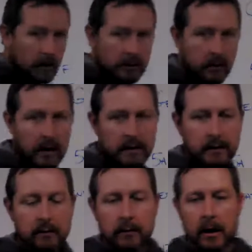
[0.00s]
So as
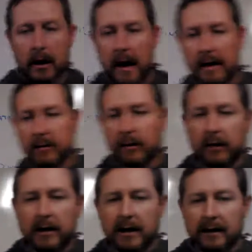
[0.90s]
we're
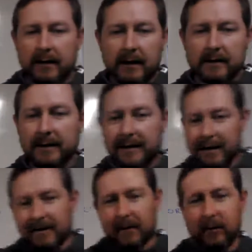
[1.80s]
looking at this,
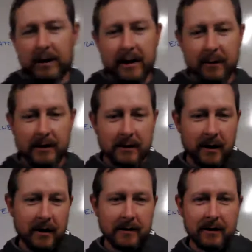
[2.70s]
and I'm looking at my
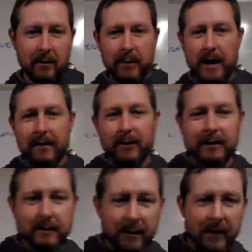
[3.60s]
screen, it's all
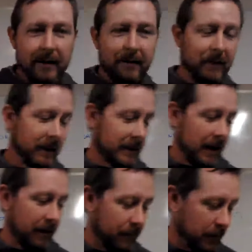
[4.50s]
backwards, so I'm going to have to fix
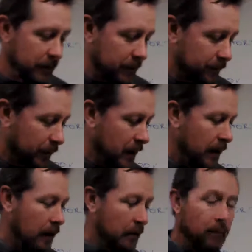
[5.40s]
that in the future.
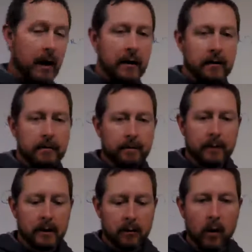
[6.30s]
But
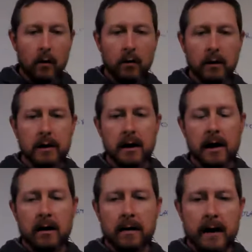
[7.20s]
what we're looking
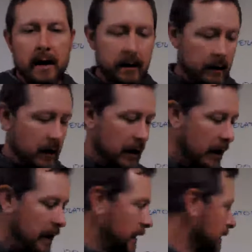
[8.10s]
at on that
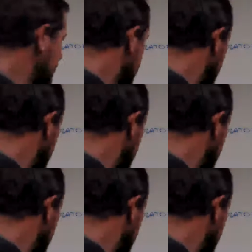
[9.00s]
is